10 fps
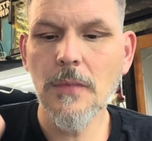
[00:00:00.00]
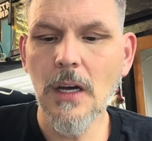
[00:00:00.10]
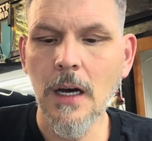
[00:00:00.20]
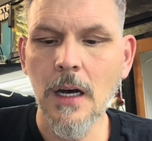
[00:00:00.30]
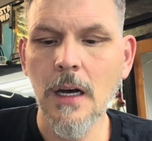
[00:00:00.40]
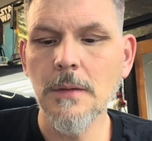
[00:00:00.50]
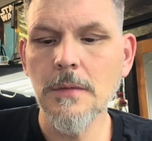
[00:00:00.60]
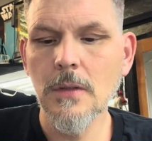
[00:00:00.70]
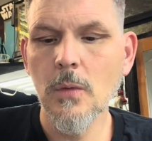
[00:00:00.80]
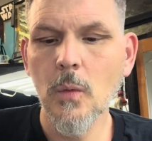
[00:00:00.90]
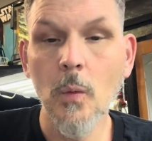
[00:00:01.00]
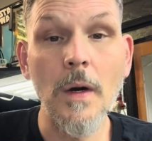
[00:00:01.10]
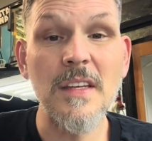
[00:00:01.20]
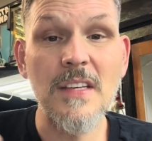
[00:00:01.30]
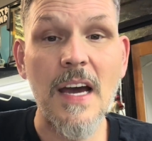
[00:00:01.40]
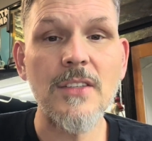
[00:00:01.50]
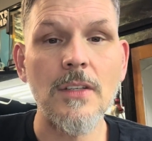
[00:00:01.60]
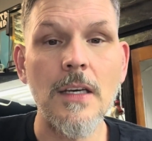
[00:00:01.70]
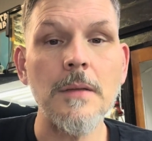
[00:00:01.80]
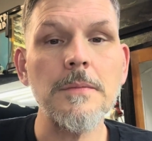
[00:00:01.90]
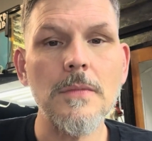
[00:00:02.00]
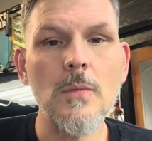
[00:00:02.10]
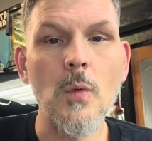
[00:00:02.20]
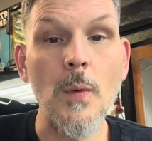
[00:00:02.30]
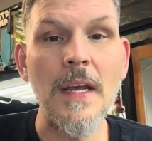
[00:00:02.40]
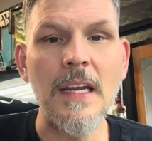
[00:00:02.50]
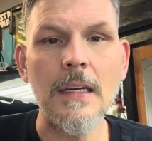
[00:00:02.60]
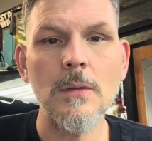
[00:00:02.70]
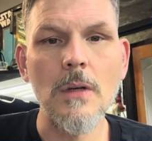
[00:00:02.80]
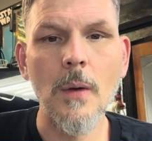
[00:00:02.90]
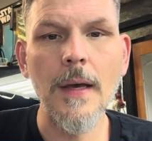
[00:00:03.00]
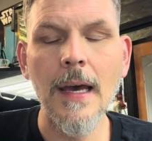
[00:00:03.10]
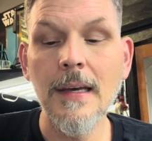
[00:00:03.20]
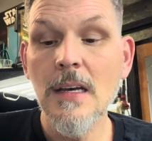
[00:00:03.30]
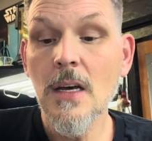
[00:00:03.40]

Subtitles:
what it's actually reading. Okay.